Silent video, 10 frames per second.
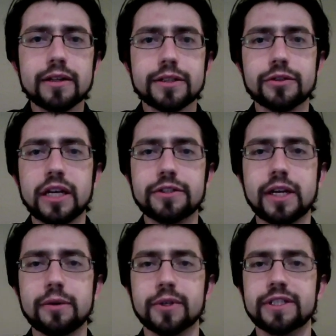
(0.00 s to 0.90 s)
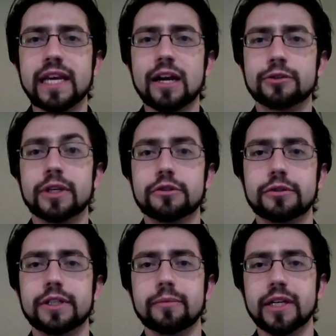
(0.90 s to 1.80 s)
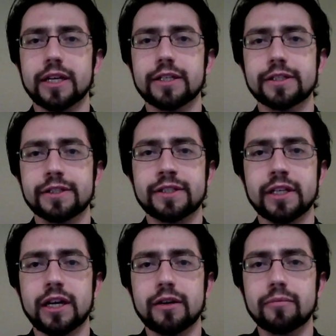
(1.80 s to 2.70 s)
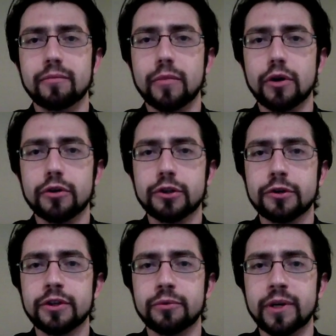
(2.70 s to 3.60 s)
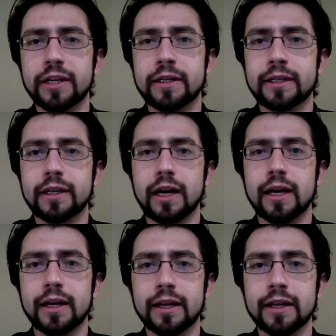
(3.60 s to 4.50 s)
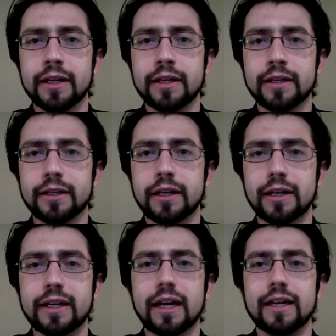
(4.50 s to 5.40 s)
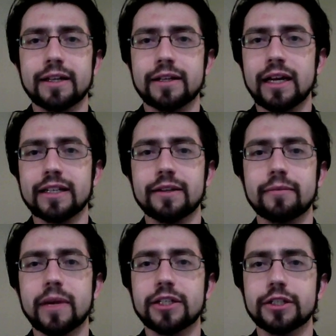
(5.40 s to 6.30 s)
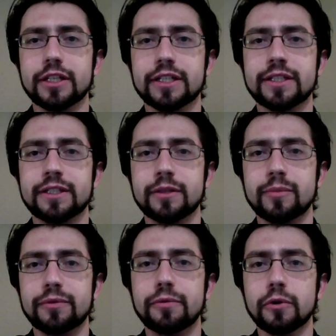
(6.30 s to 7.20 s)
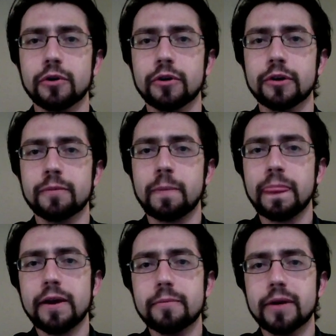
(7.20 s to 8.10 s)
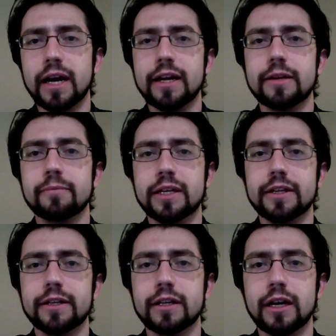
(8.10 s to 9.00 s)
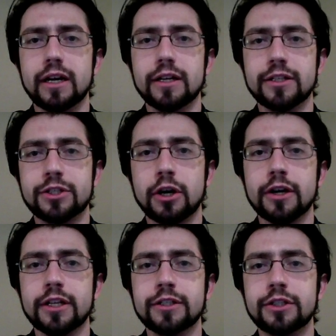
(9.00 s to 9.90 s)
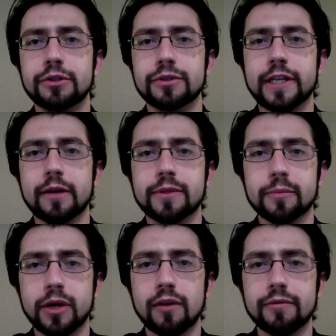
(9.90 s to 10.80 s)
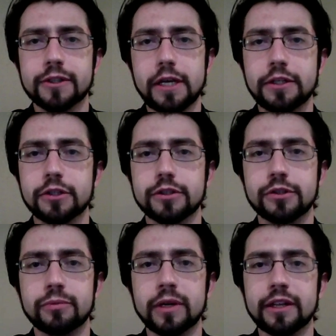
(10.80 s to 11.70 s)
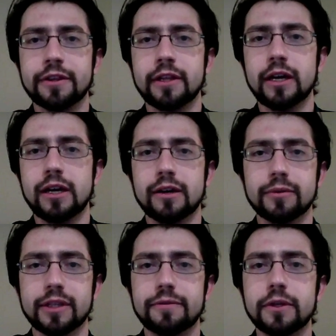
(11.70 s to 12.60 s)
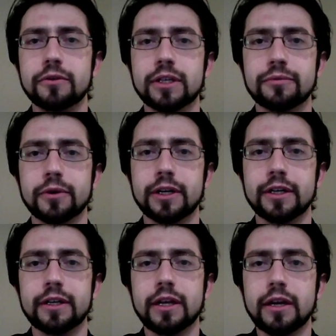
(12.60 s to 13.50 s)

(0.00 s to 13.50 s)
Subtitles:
So yesterday was actually interesting because earlier in the week, I didn't mention this before, but I had been starting to set up some conversations with a few different